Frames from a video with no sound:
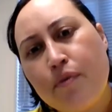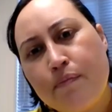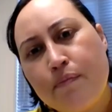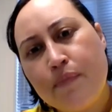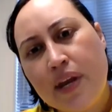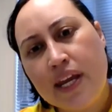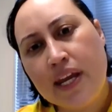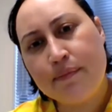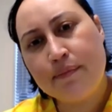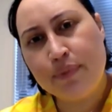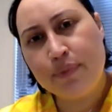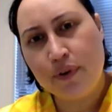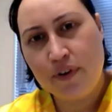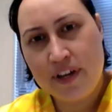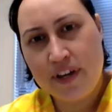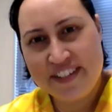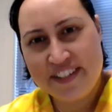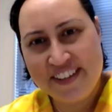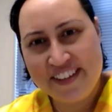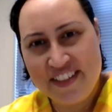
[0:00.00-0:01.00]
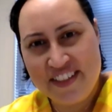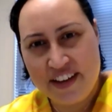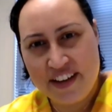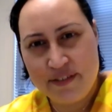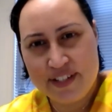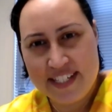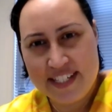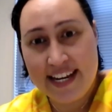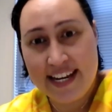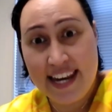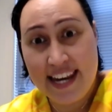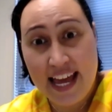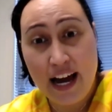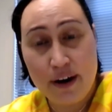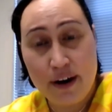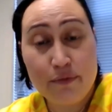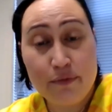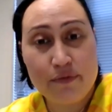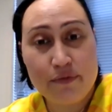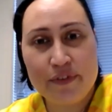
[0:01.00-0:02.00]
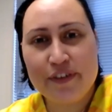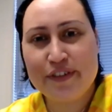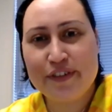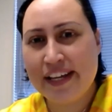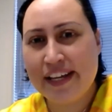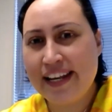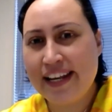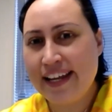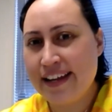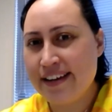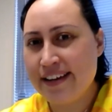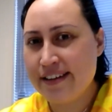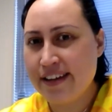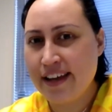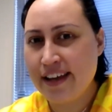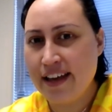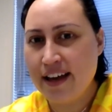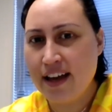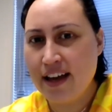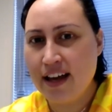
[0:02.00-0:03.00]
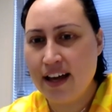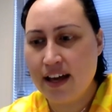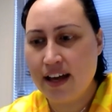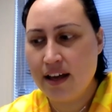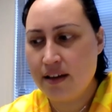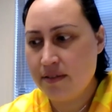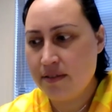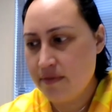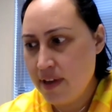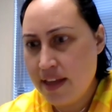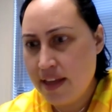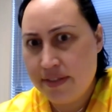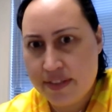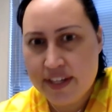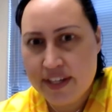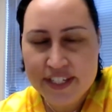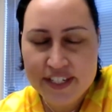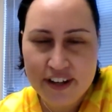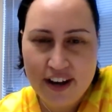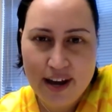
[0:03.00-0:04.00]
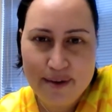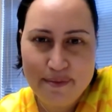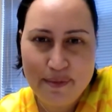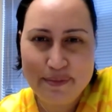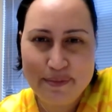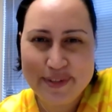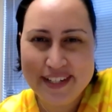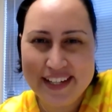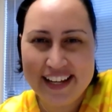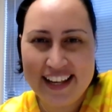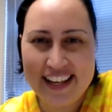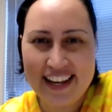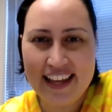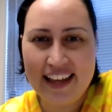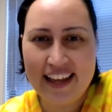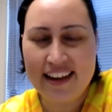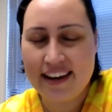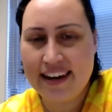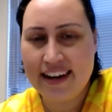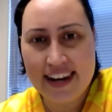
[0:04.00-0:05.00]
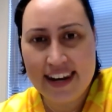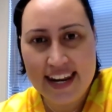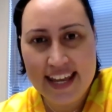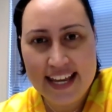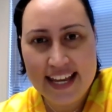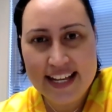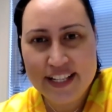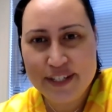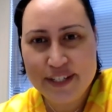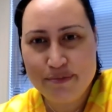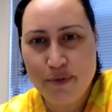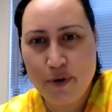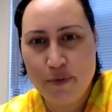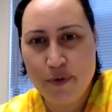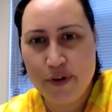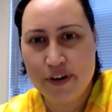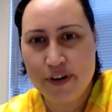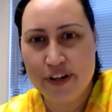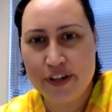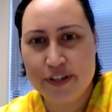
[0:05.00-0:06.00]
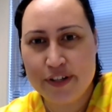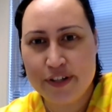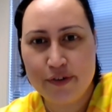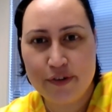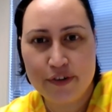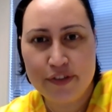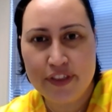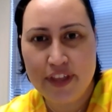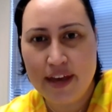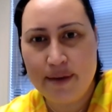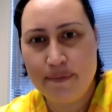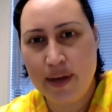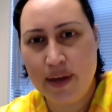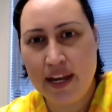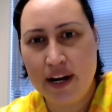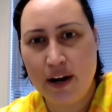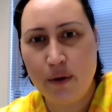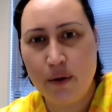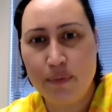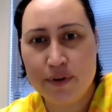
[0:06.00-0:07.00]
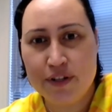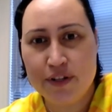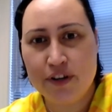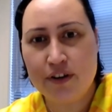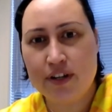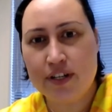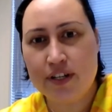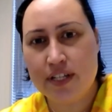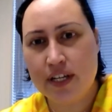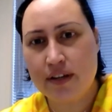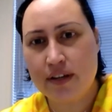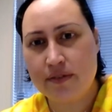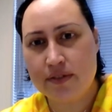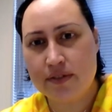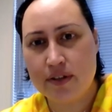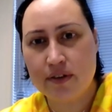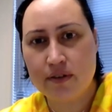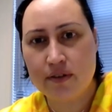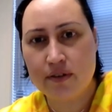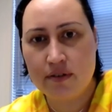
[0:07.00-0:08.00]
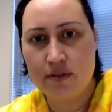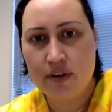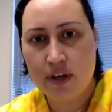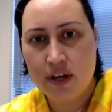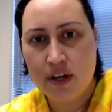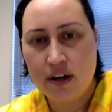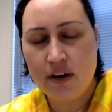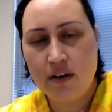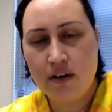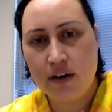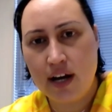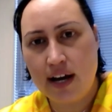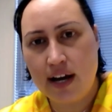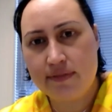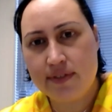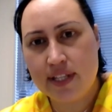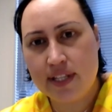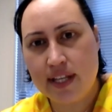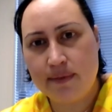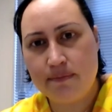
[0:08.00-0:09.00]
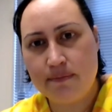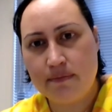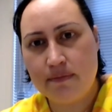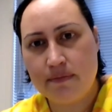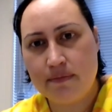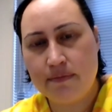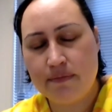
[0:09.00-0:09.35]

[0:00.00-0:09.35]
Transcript: many employers, though, they would say now New Zealand, uh, at this time in particular, needs more workers. Could that mm. be an opportunity to look after them?